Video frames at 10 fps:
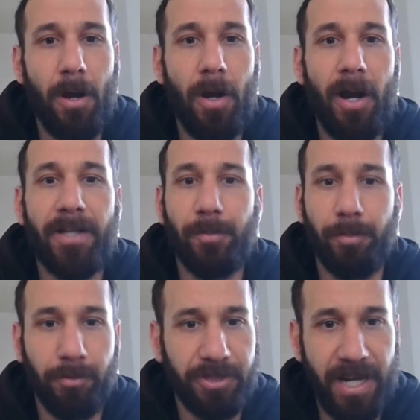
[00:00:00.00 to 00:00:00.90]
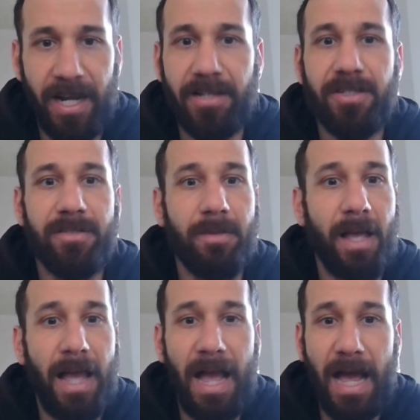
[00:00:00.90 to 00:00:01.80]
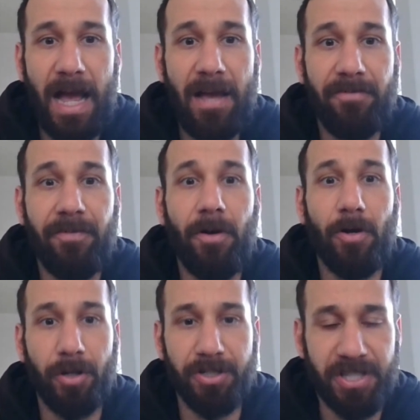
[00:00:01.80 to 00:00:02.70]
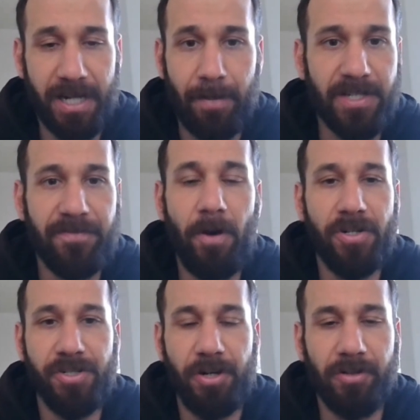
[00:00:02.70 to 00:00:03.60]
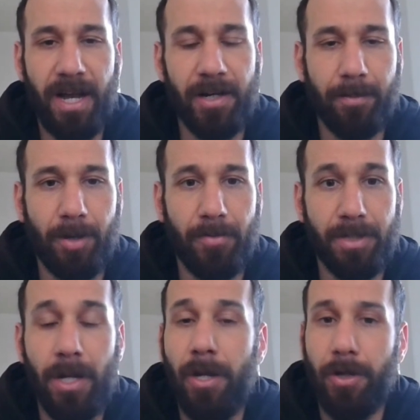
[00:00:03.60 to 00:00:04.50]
All right, the Blue Jays have a good team as far as their lineup goes.